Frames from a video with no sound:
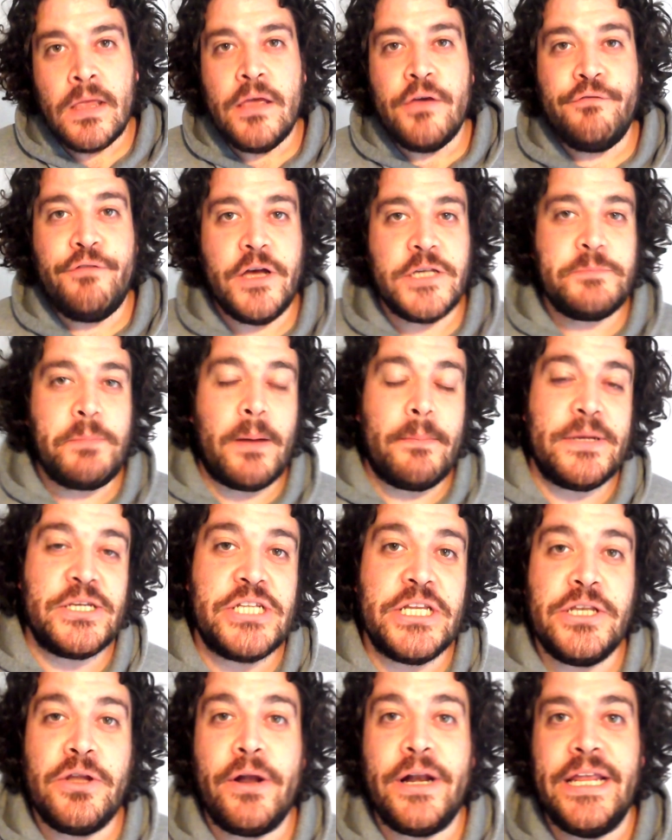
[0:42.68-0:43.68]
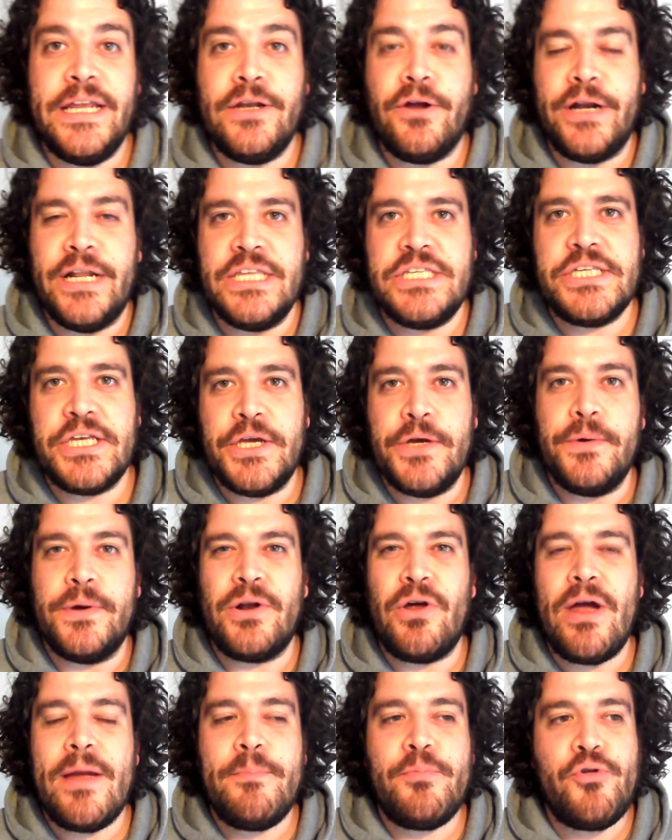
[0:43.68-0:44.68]
First published in 1992, and
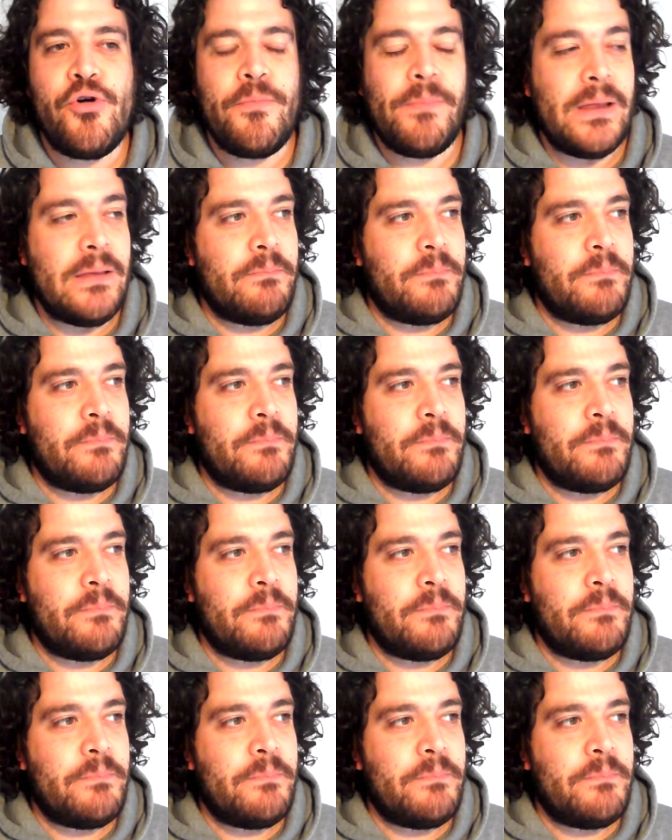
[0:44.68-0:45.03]
I probably